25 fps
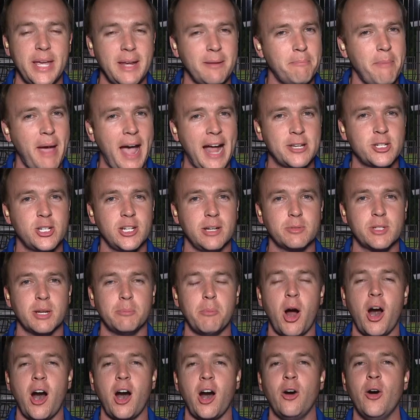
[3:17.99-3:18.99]
Big
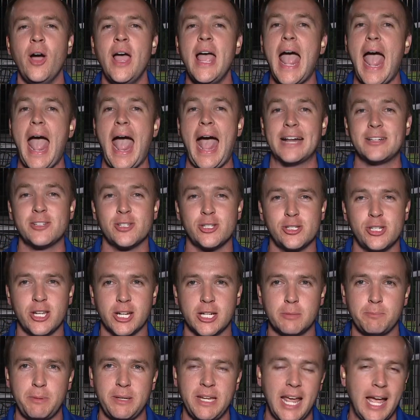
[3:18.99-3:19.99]
matchup tomorrow at
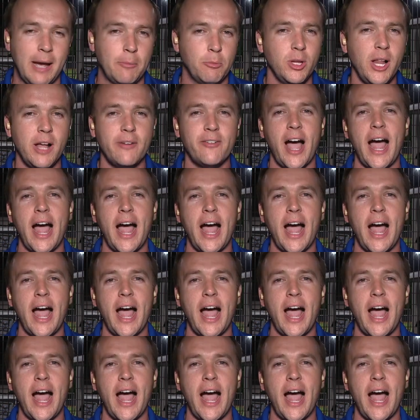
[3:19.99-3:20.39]
6 p.m.